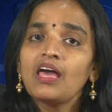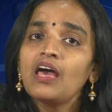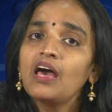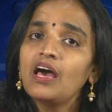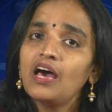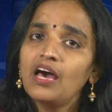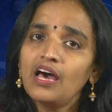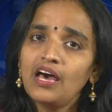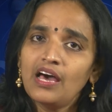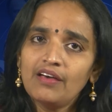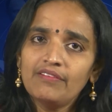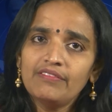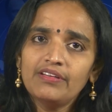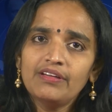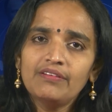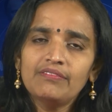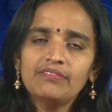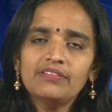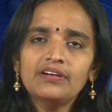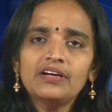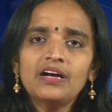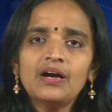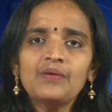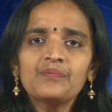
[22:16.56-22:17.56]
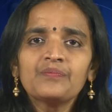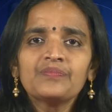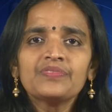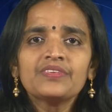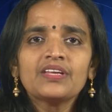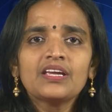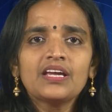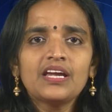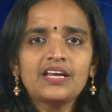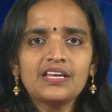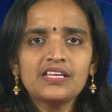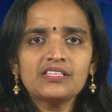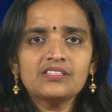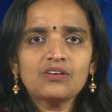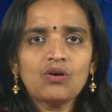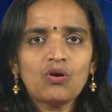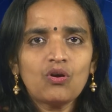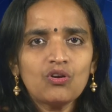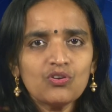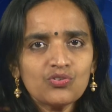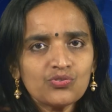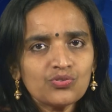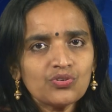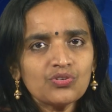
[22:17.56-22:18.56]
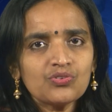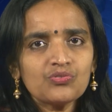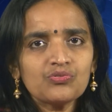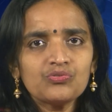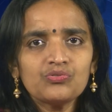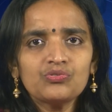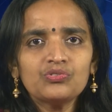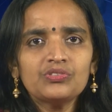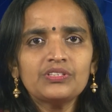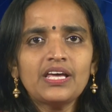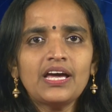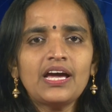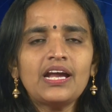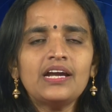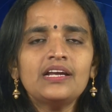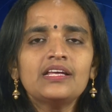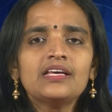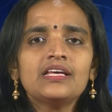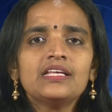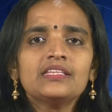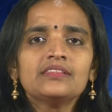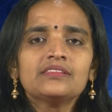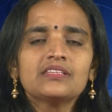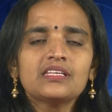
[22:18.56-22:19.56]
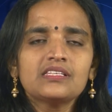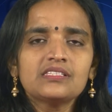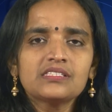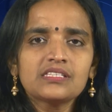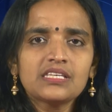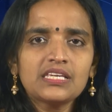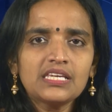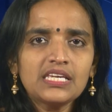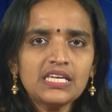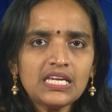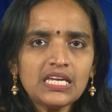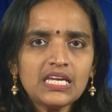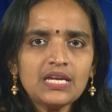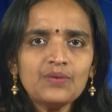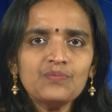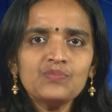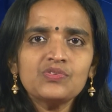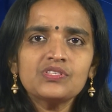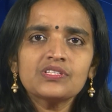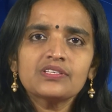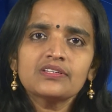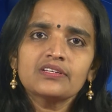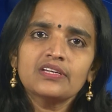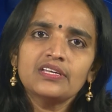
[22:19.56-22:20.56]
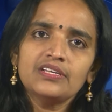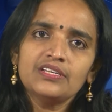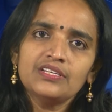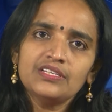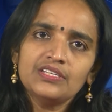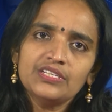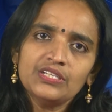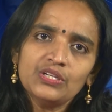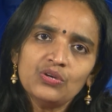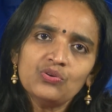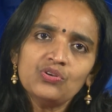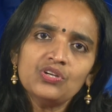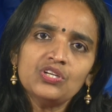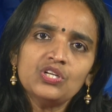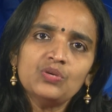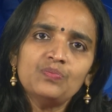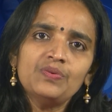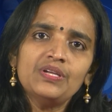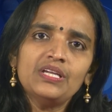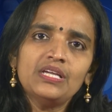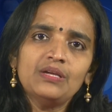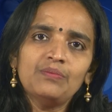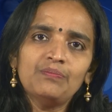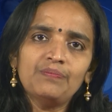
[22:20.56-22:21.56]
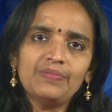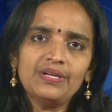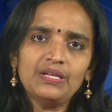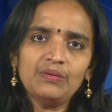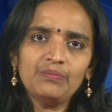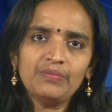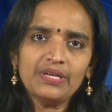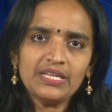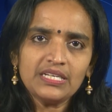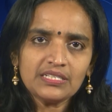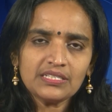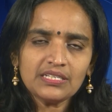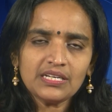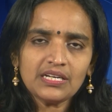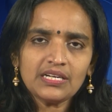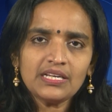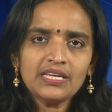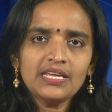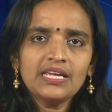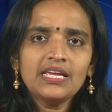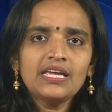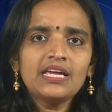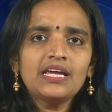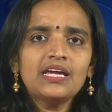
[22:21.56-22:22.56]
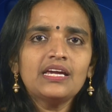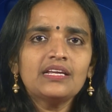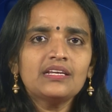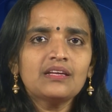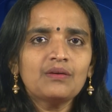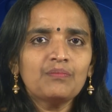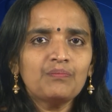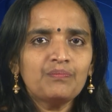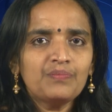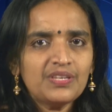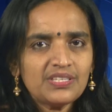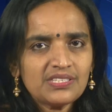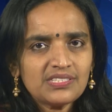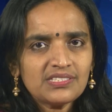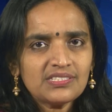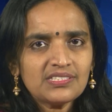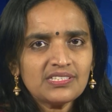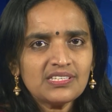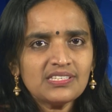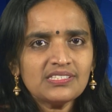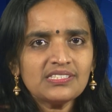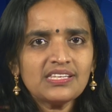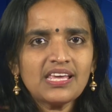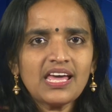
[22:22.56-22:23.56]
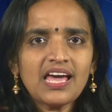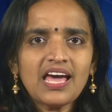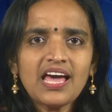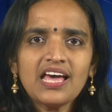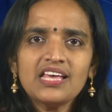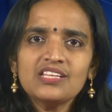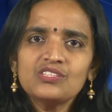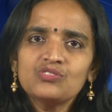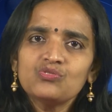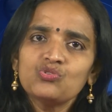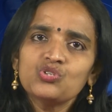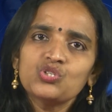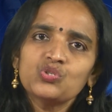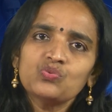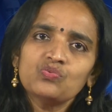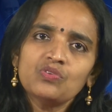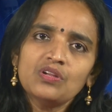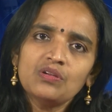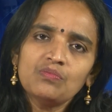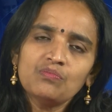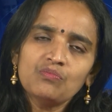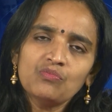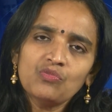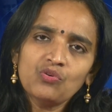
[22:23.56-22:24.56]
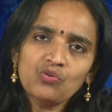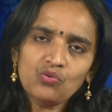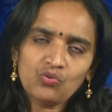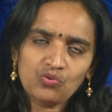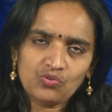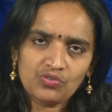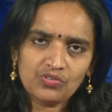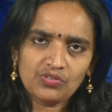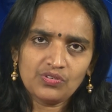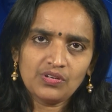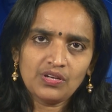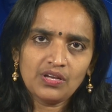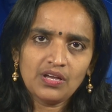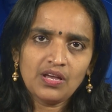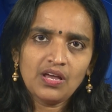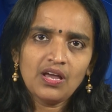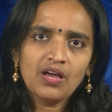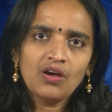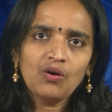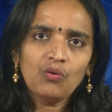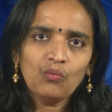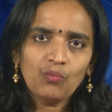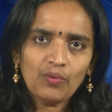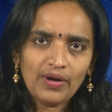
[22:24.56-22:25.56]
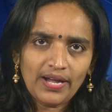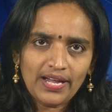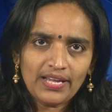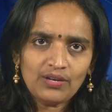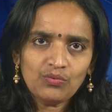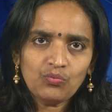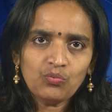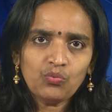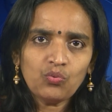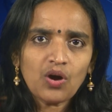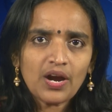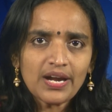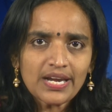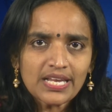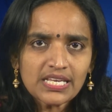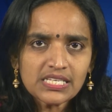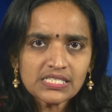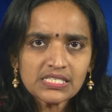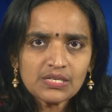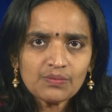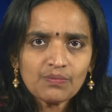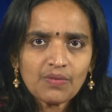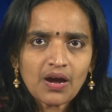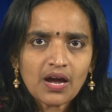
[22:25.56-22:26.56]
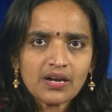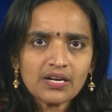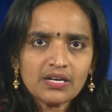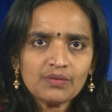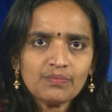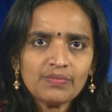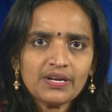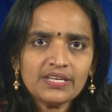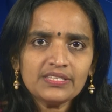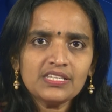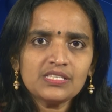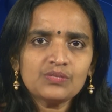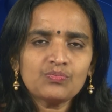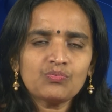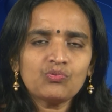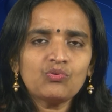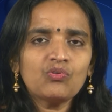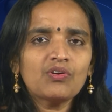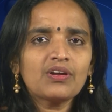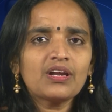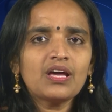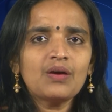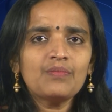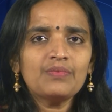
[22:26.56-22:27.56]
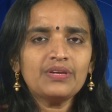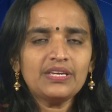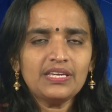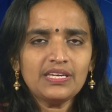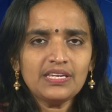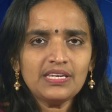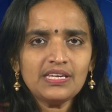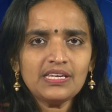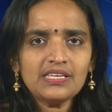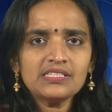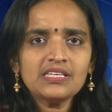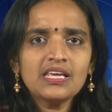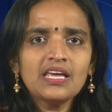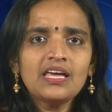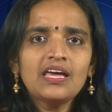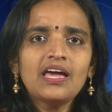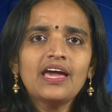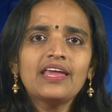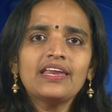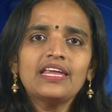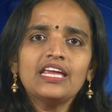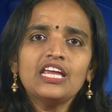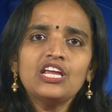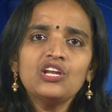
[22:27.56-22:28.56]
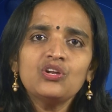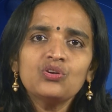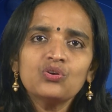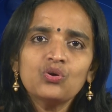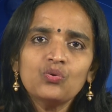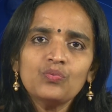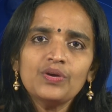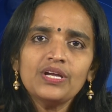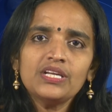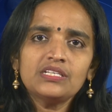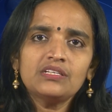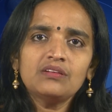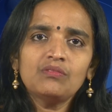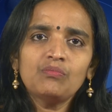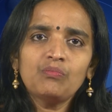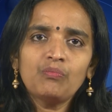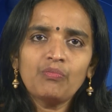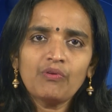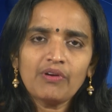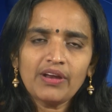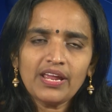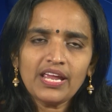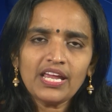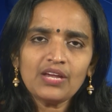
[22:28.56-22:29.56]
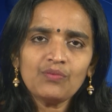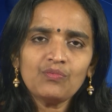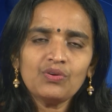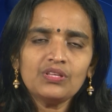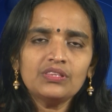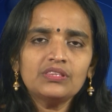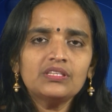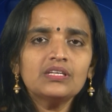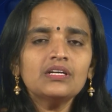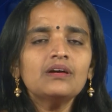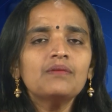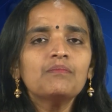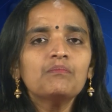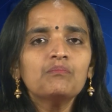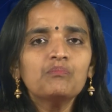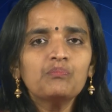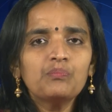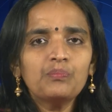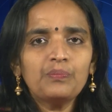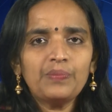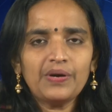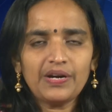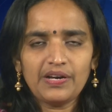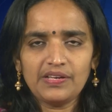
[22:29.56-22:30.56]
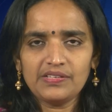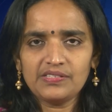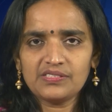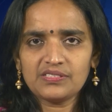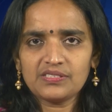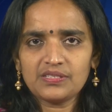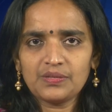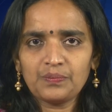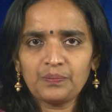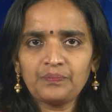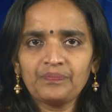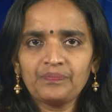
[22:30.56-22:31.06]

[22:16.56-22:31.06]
However, it is also true that the schemes continue to be implemented in a business as usual mode, while what is demanded by this program is an innovative break with the past.